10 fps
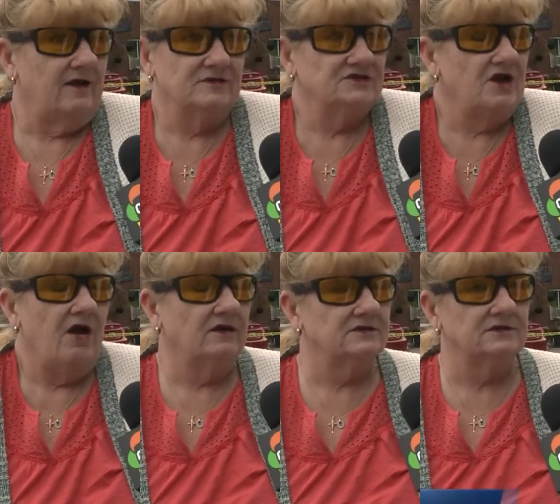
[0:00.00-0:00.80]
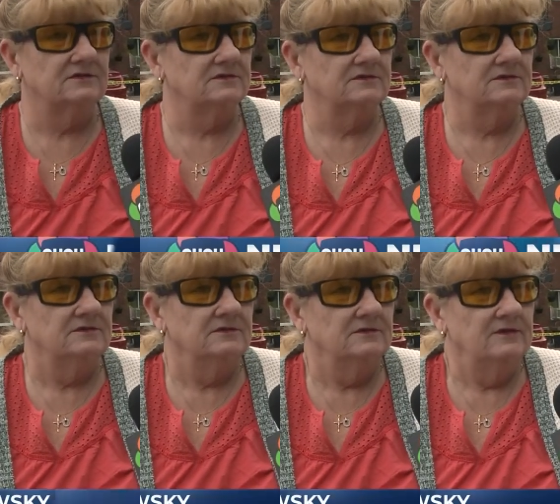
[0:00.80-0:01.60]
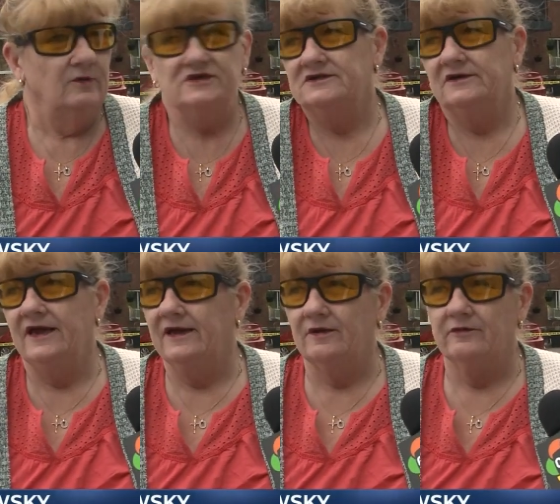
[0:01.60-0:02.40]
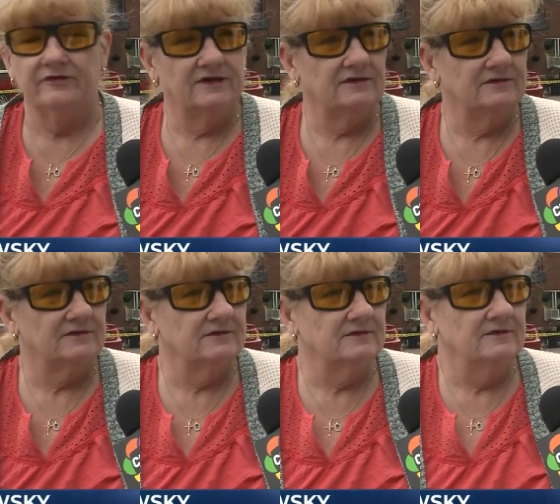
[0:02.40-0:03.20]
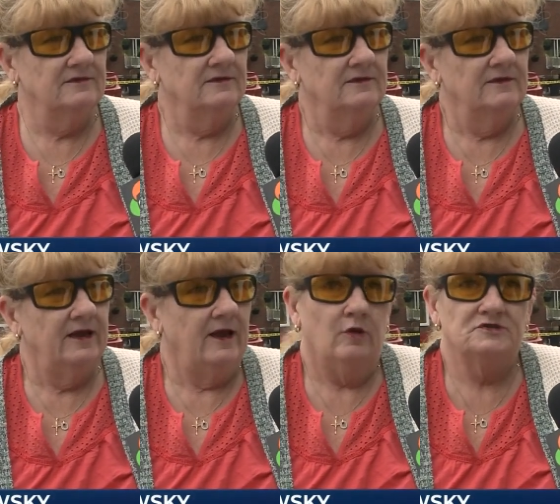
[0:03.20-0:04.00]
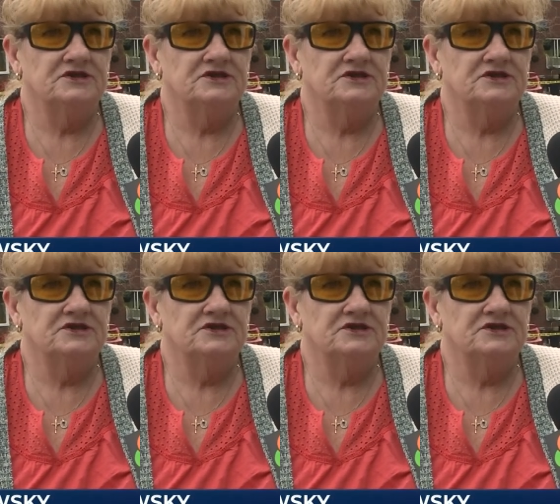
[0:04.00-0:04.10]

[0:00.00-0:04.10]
I was shocked. We still can't get over it. And I hope